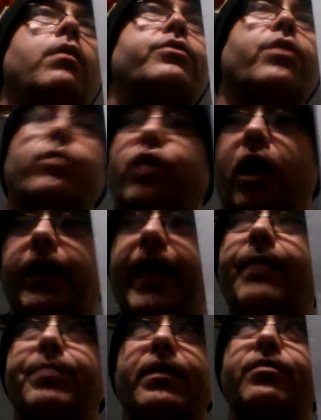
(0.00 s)
So John
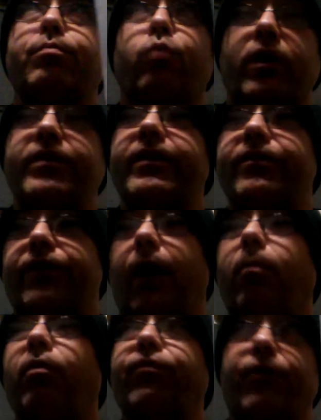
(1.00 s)
Amplis was his
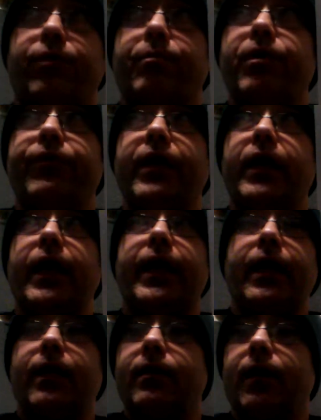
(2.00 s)
double for the movie,
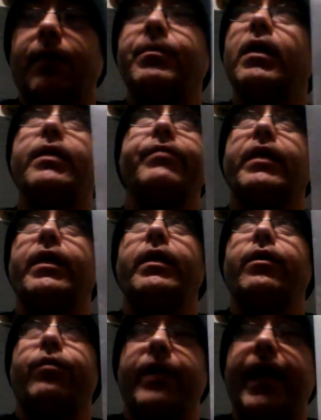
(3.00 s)
and I'm not even
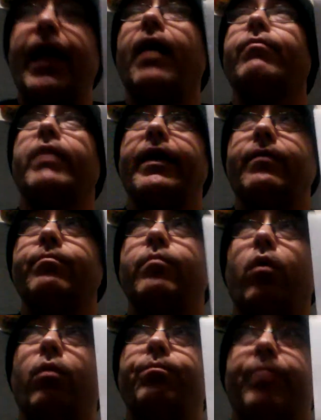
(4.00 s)
kidding you. They have like
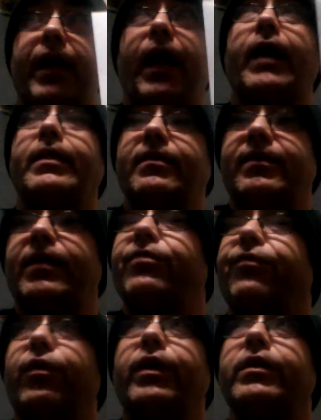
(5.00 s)
behind the
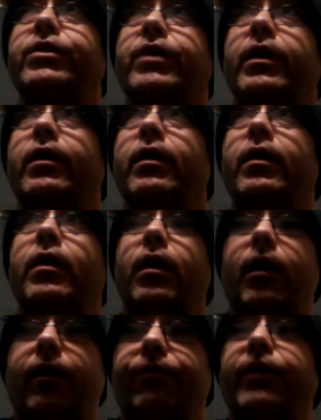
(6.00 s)
scenes footage
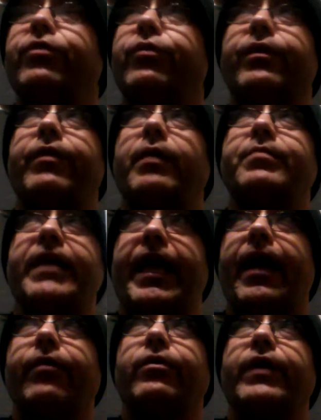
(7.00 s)
of the two of them
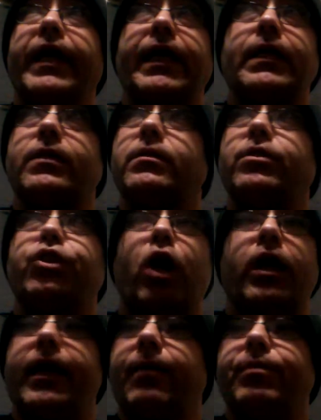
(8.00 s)
together, and
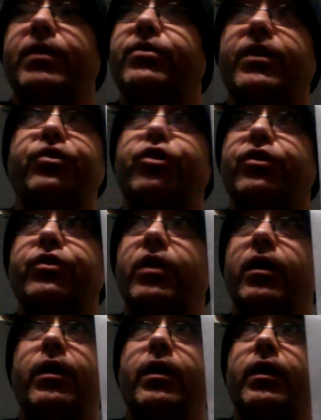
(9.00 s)
John Amplis is
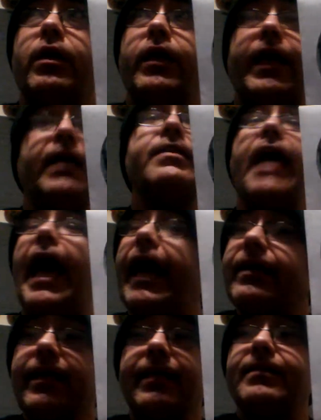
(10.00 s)
he's
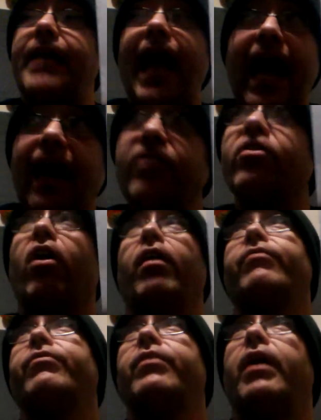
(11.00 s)
acting his ass
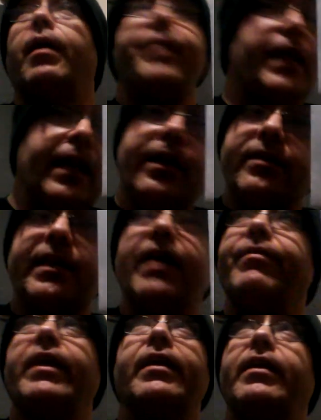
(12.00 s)
off. I mean, he is
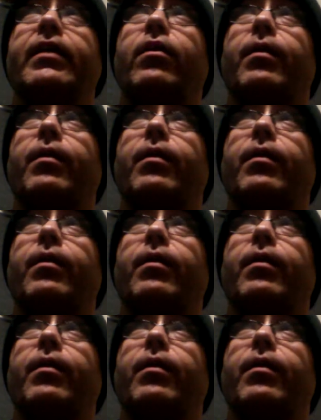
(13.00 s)
giving